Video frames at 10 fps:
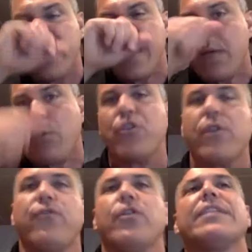when your
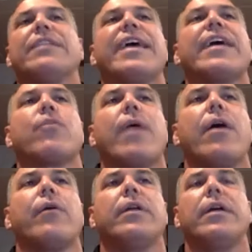foot hits that
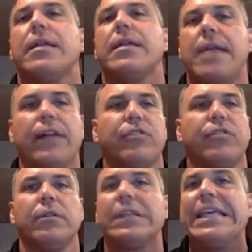ground, not
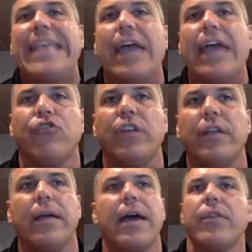to leak energy
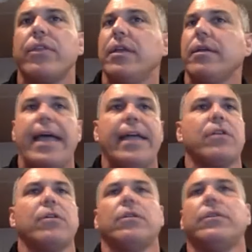out of the
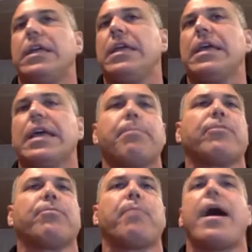ankle, knee, hip,
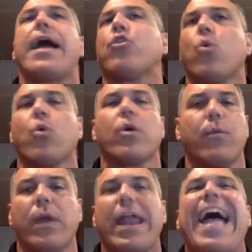spine, core,
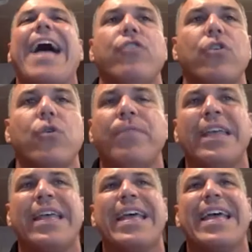what have you.
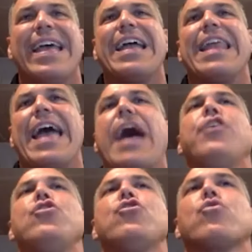And how
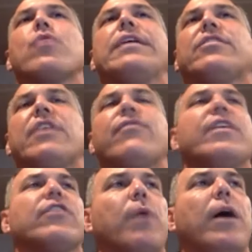do you create
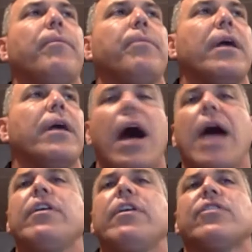stiffness? Well,
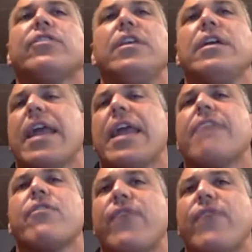obviously, you got to
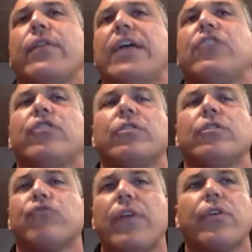have a foundational
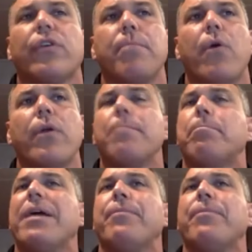strength component,
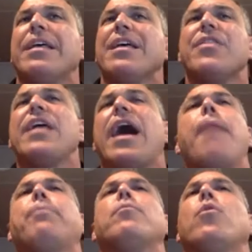but the
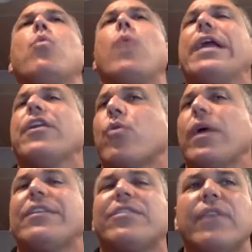optimal way to
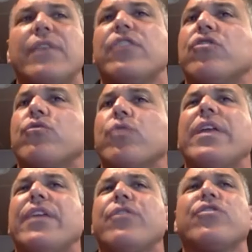create stiffness is
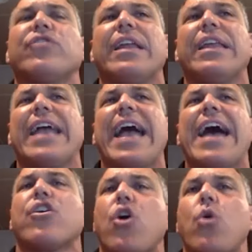really understanding how
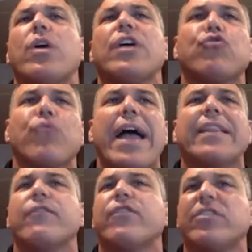to
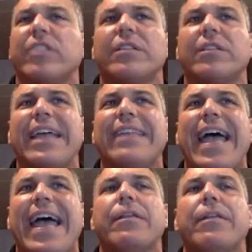co-contract and facilitate
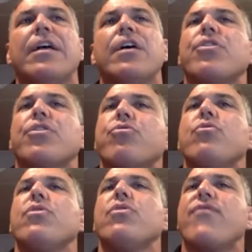that
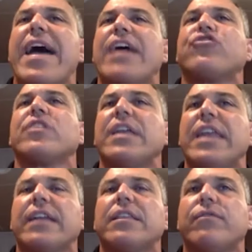through the fascia,
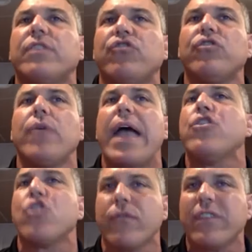connective tissue, and
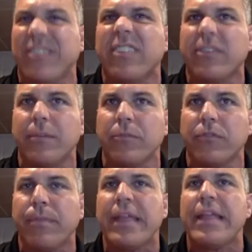nervous systems.
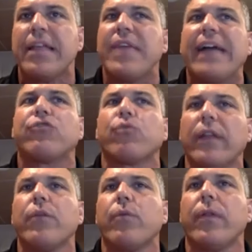That's
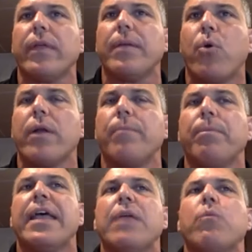really, really important.
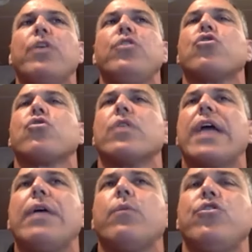And what you
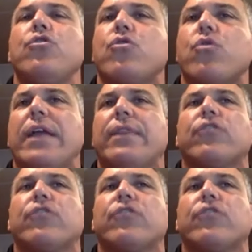create when you create this